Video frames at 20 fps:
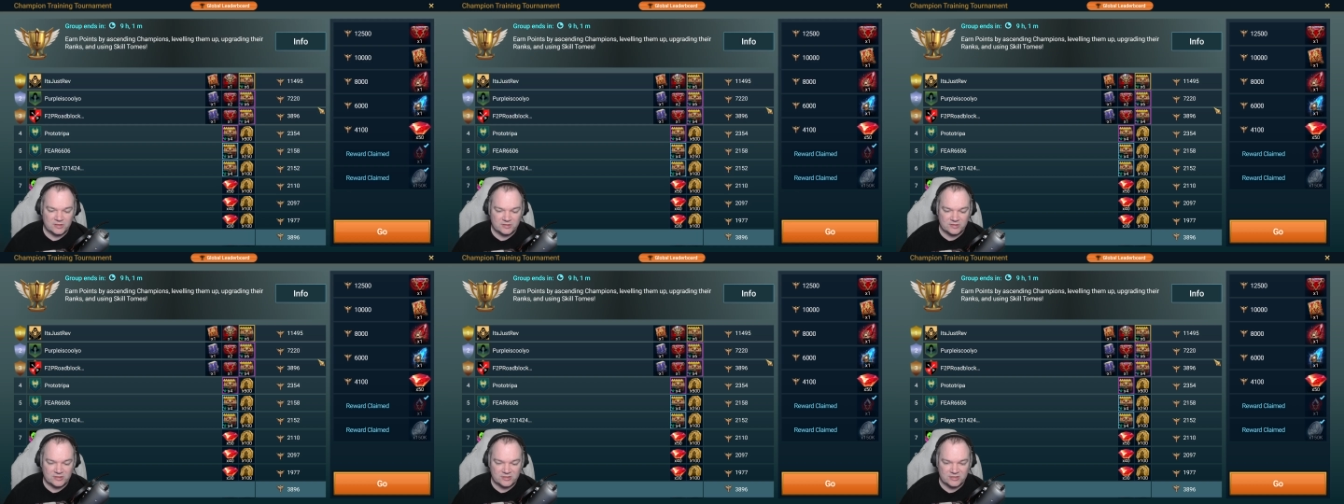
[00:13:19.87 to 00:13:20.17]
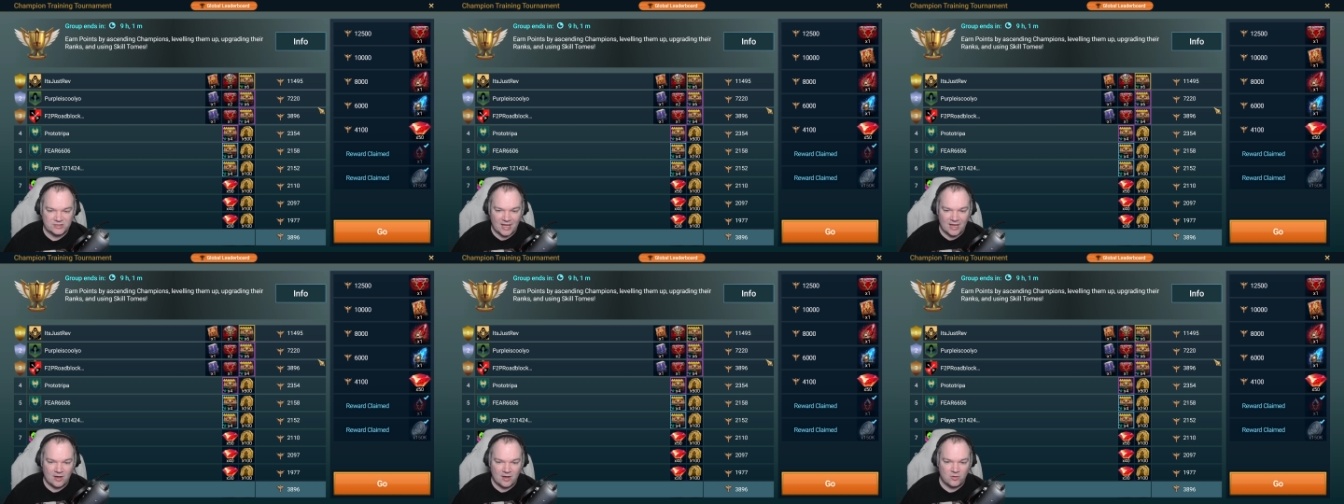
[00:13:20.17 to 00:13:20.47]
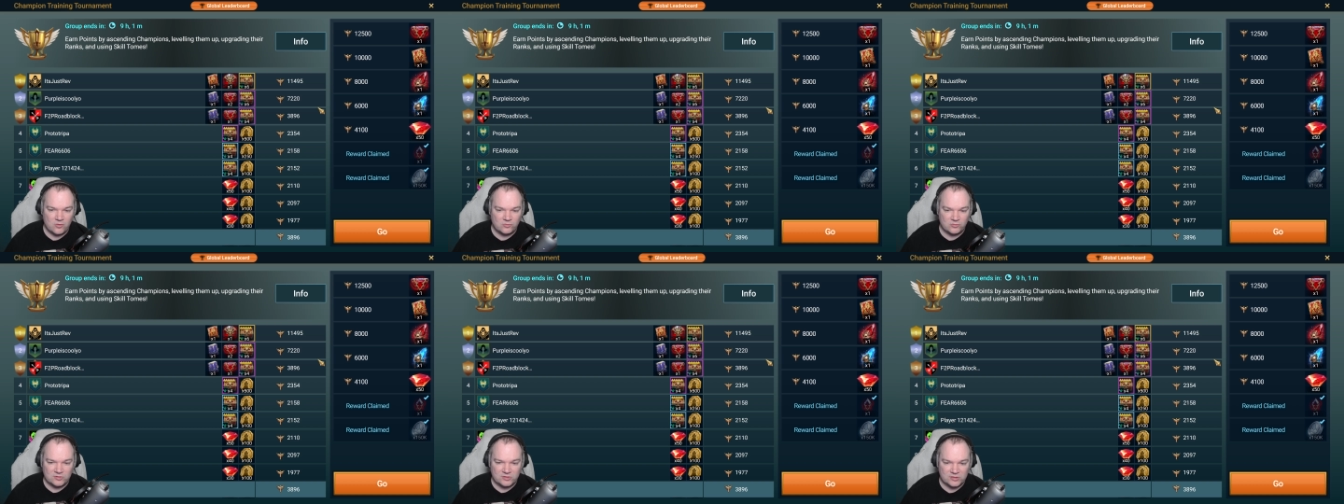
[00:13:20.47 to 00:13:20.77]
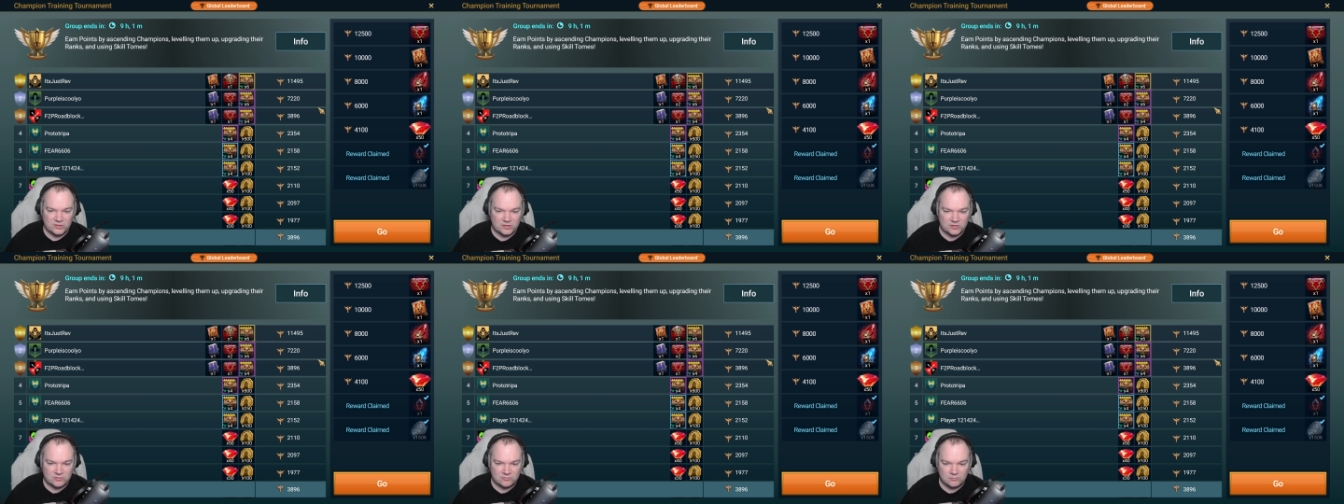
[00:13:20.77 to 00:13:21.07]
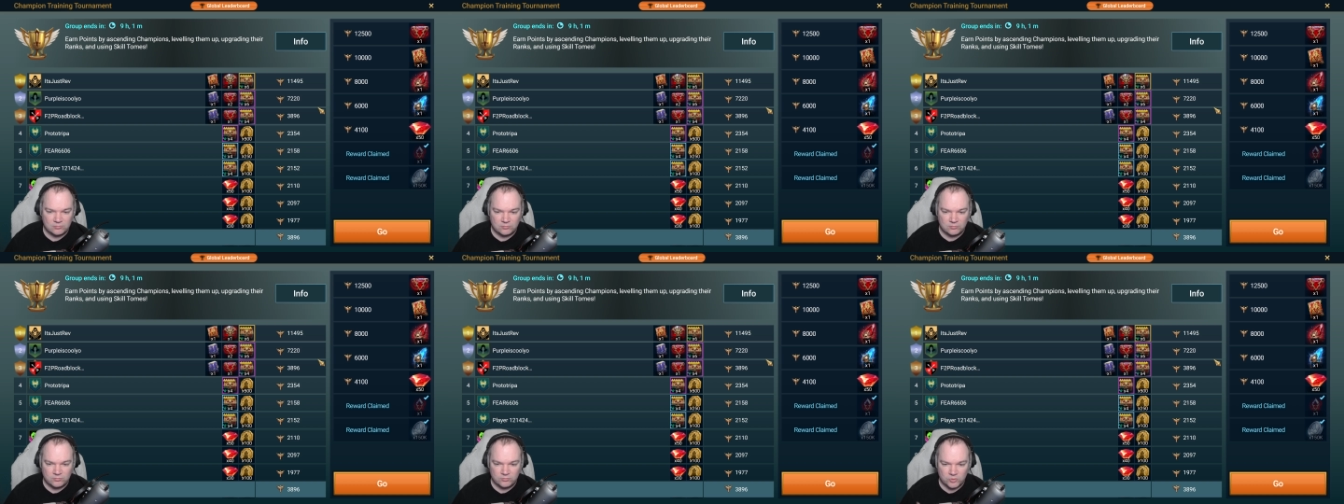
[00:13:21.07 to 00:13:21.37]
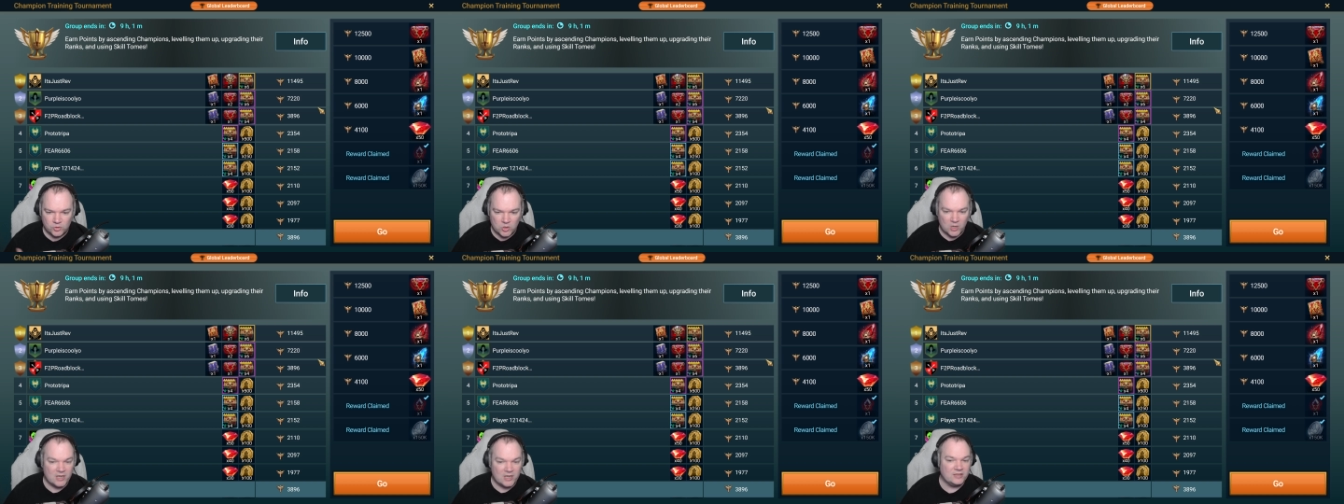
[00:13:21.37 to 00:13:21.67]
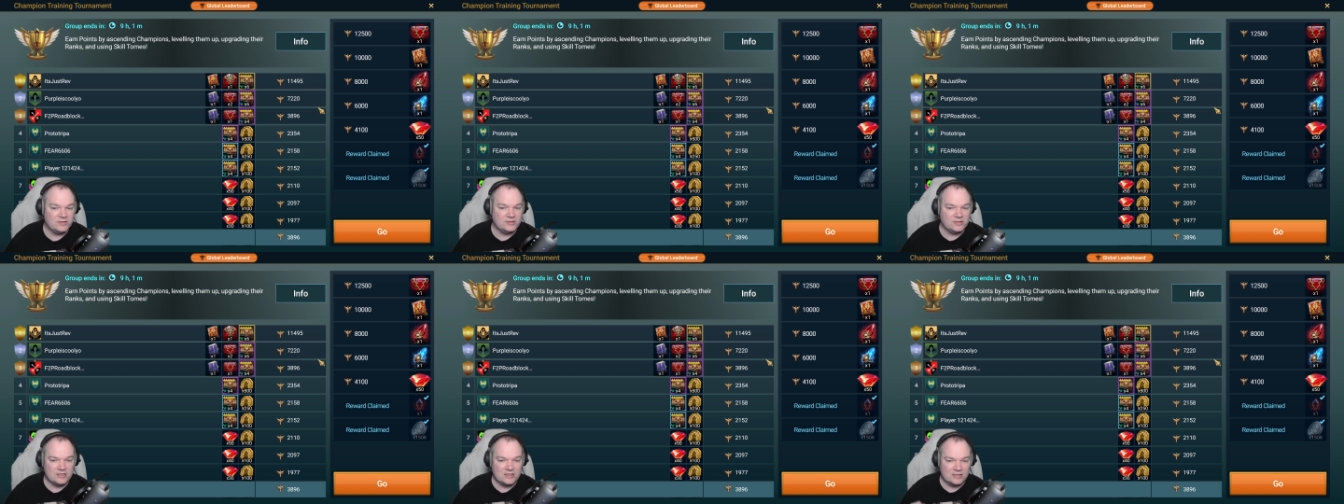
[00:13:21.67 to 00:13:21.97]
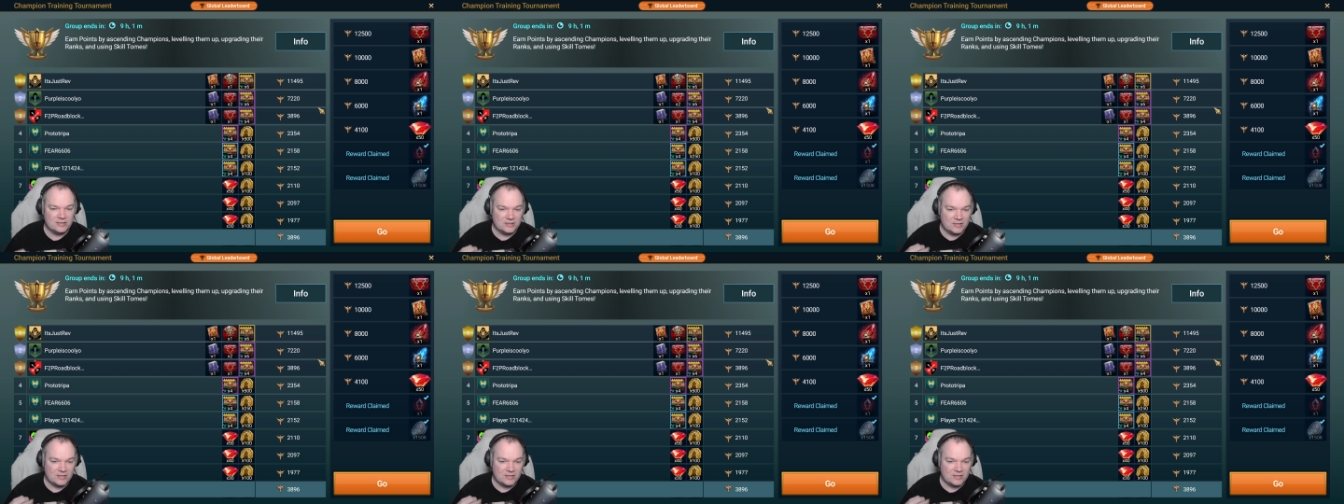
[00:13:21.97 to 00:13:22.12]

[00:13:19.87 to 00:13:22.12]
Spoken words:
sounds crazy.